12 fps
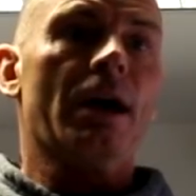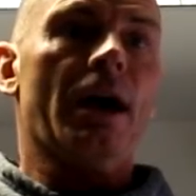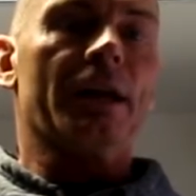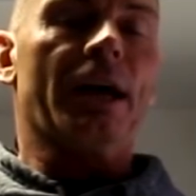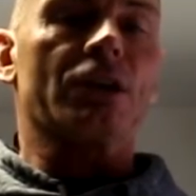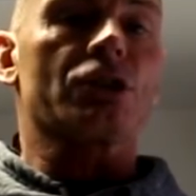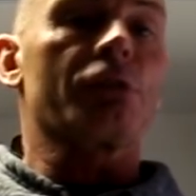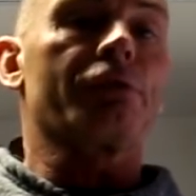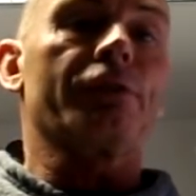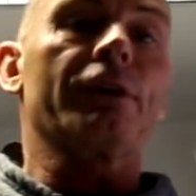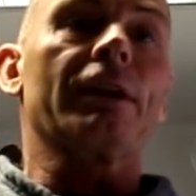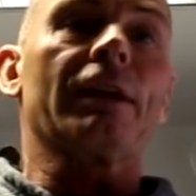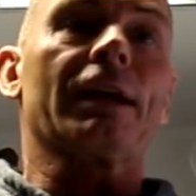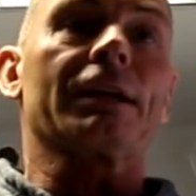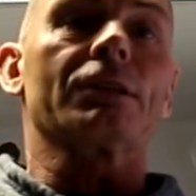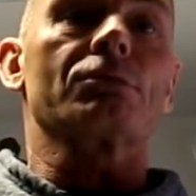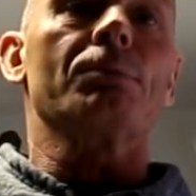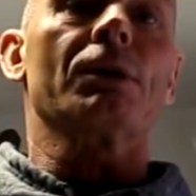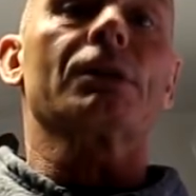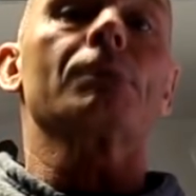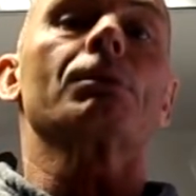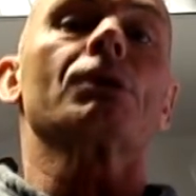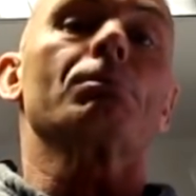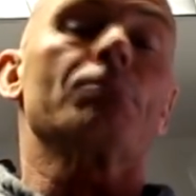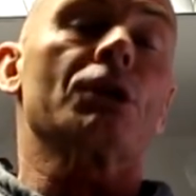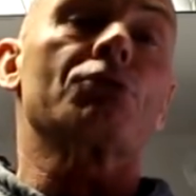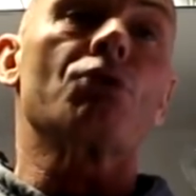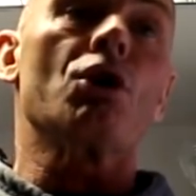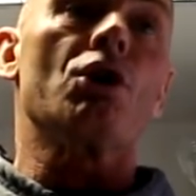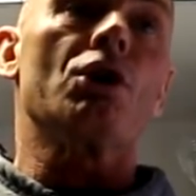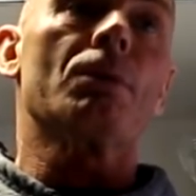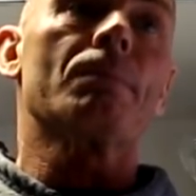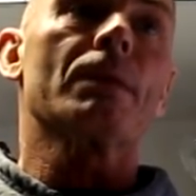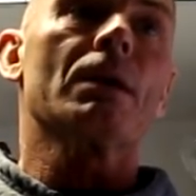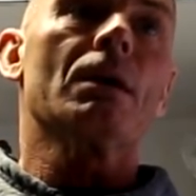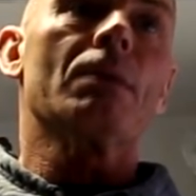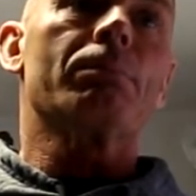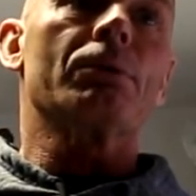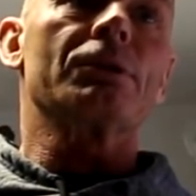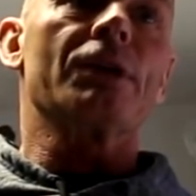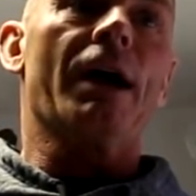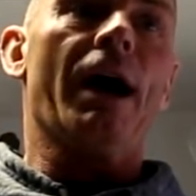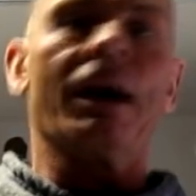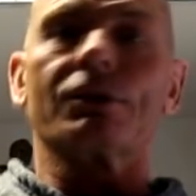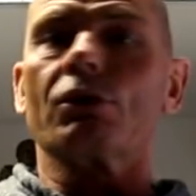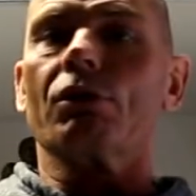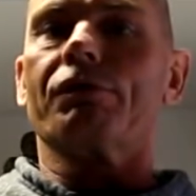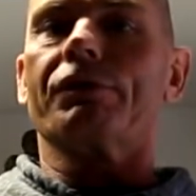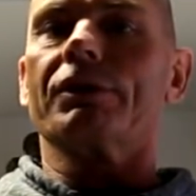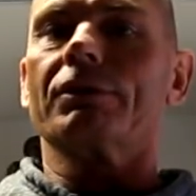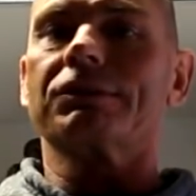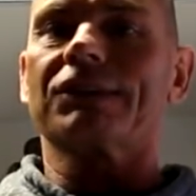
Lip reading: and actually feeling like it's making me grow, but yet I don't feel